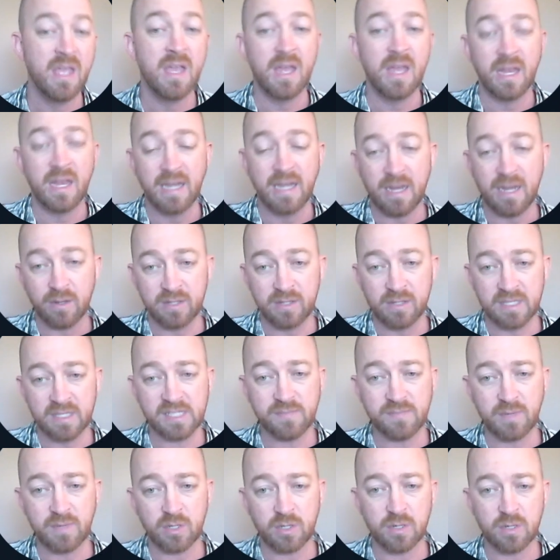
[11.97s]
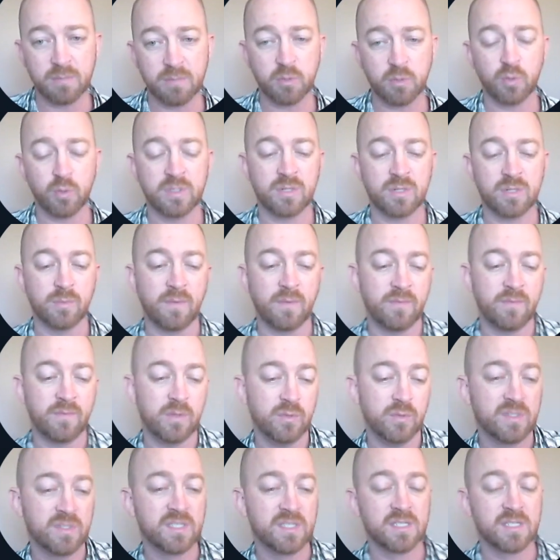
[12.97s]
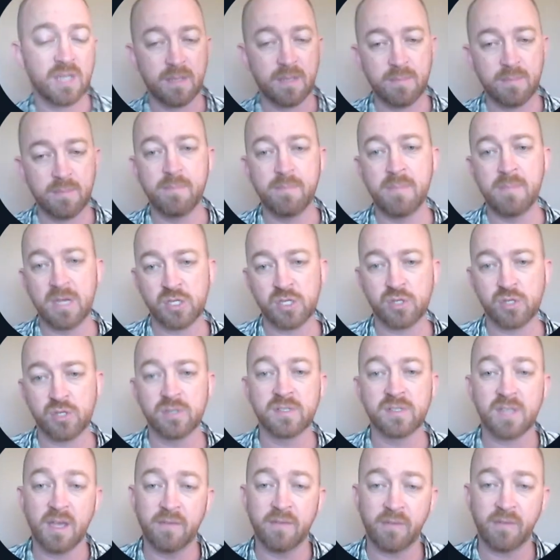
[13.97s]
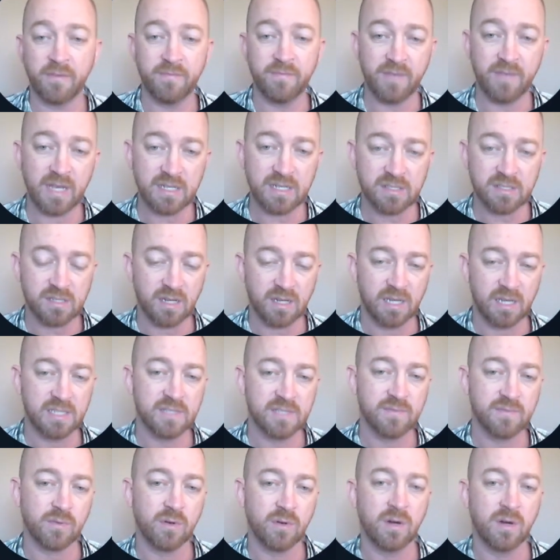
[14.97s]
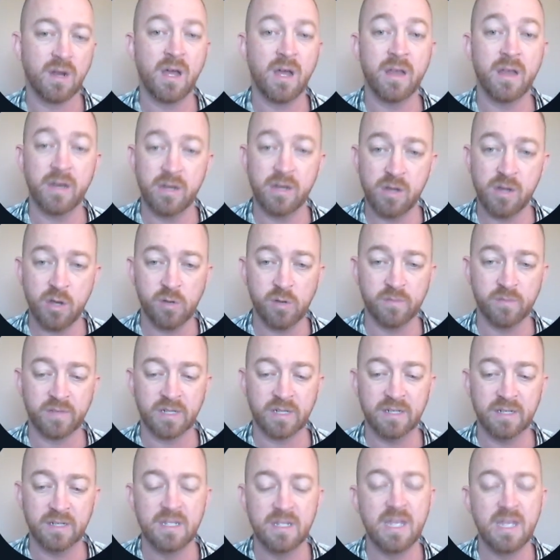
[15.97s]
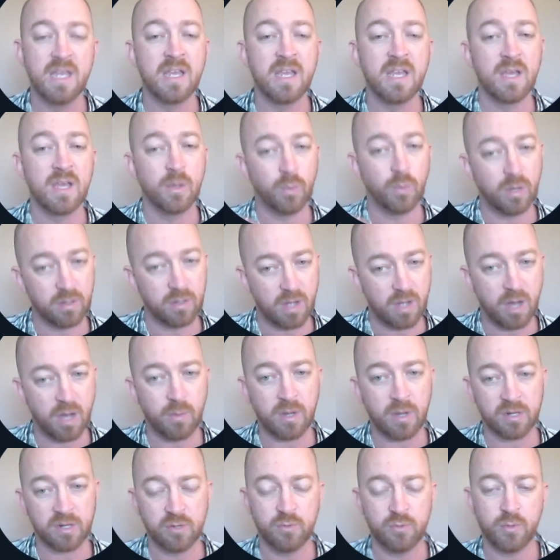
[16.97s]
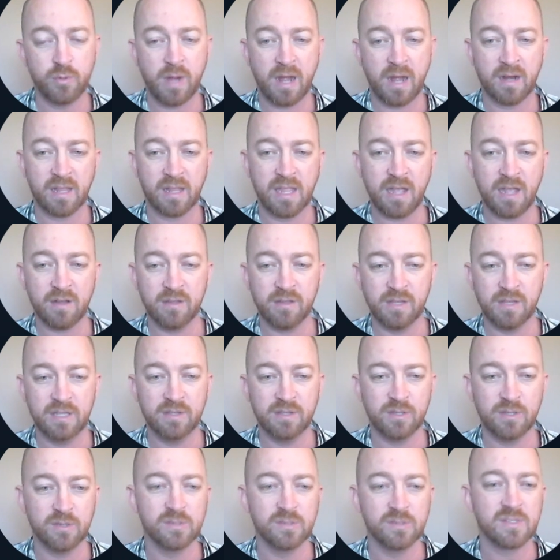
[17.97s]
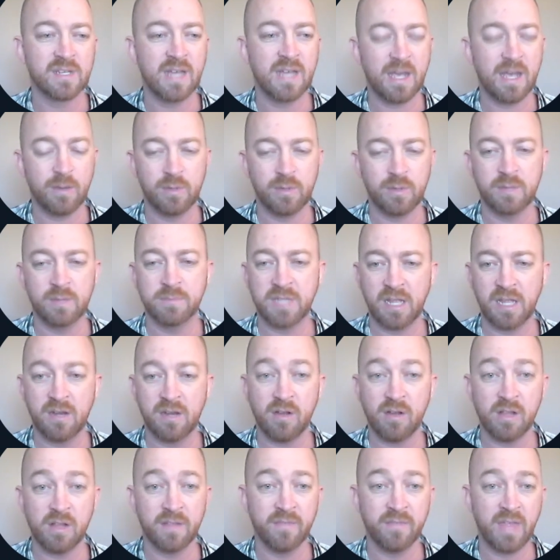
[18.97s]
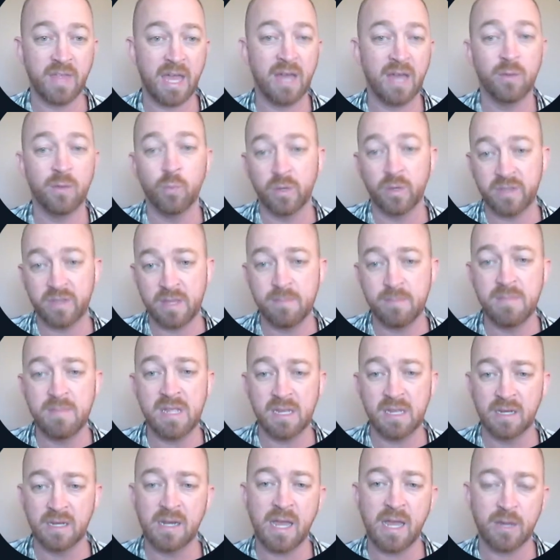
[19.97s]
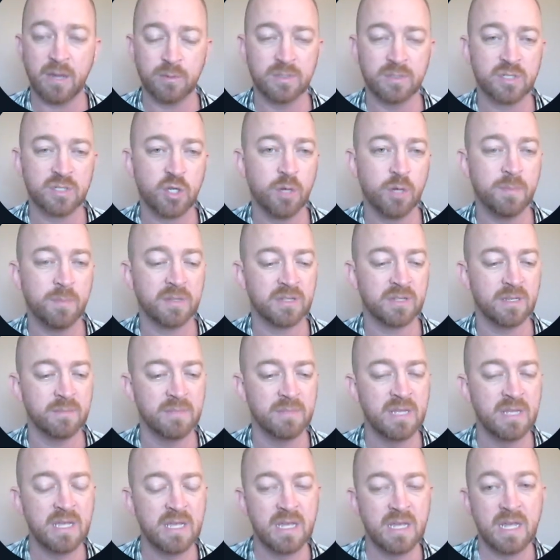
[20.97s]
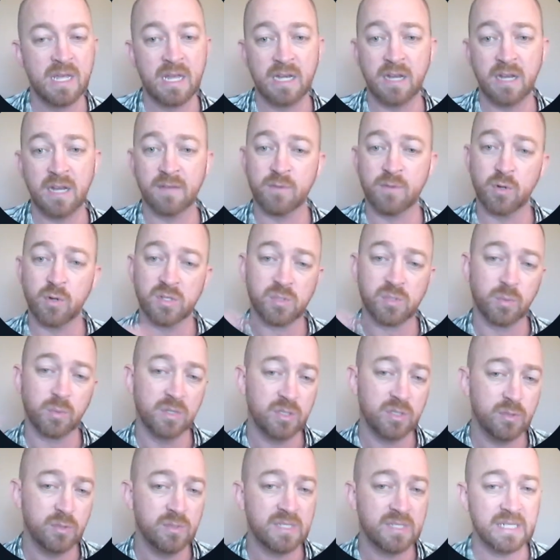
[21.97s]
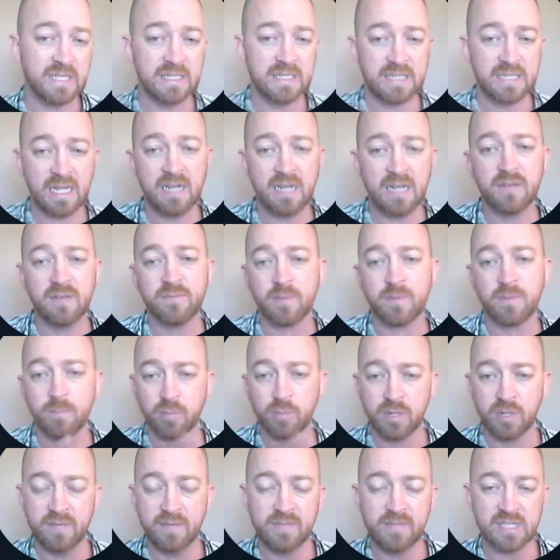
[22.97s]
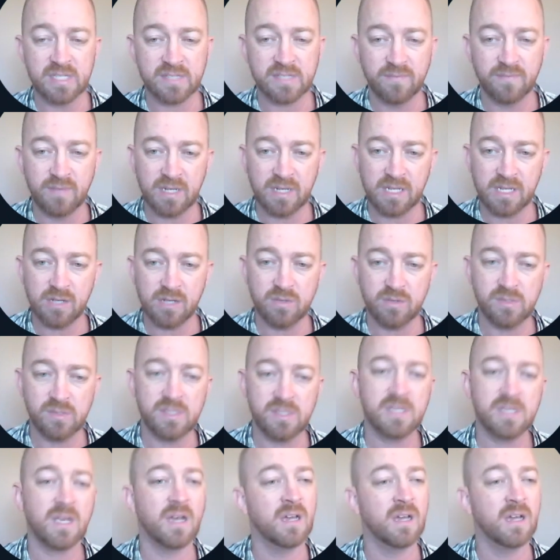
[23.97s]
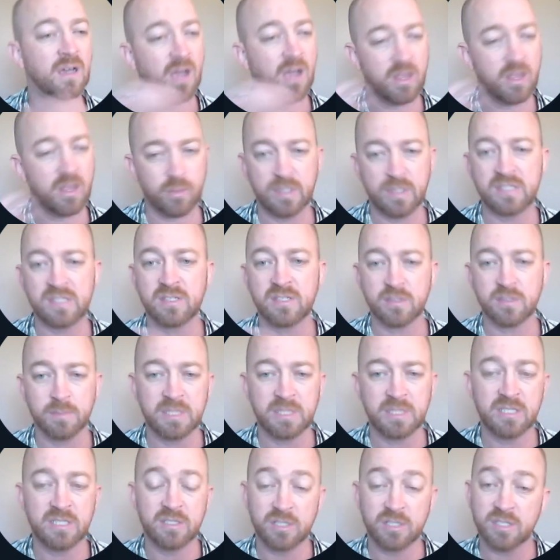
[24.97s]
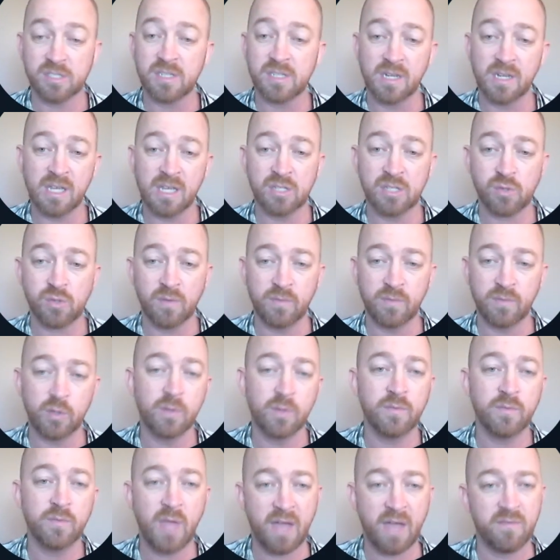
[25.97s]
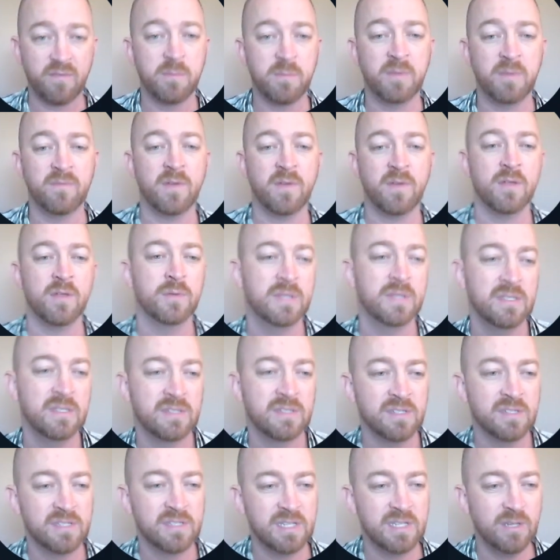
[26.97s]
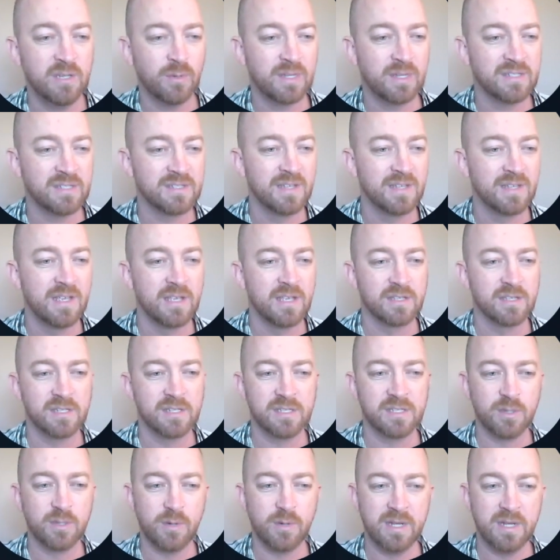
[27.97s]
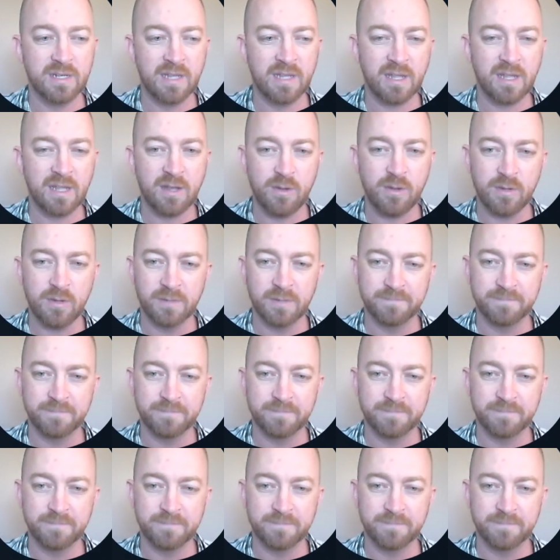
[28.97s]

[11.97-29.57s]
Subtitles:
Now in this video, I'm going to review some measures of effect size for an ANOVA. Well, I'll walk you through how to calculate those and how we obtain all of that and what they mean and how to interpret them. Now, of course, we're using data from previous videos. Otherwise, this will be just a nice review if you haven't been following these in sequence. So let's go ahead and get going.